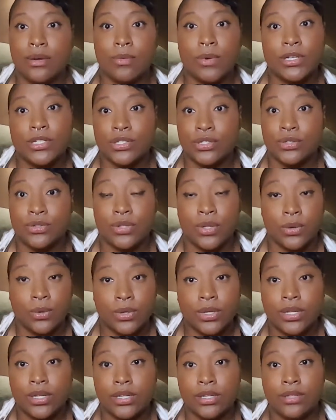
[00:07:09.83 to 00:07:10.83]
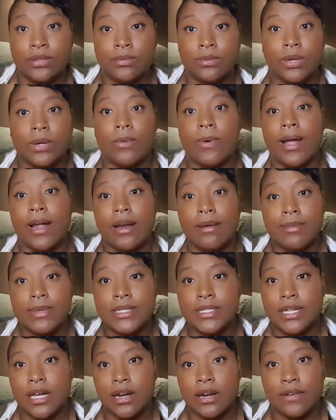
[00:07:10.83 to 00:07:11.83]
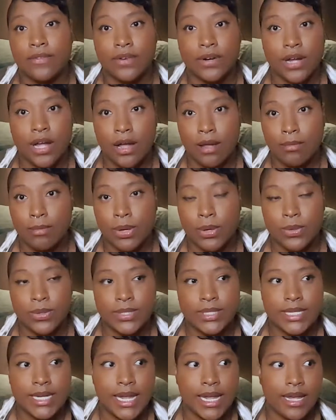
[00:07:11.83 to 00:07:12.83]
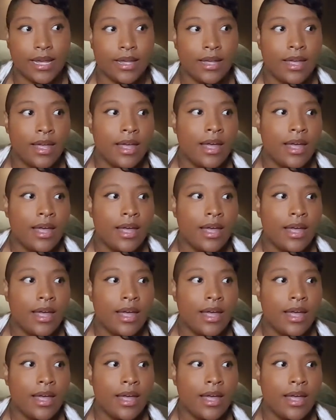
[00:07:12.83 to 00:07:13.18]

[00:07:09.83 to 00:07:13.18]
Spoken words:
what your local requirements are for composting.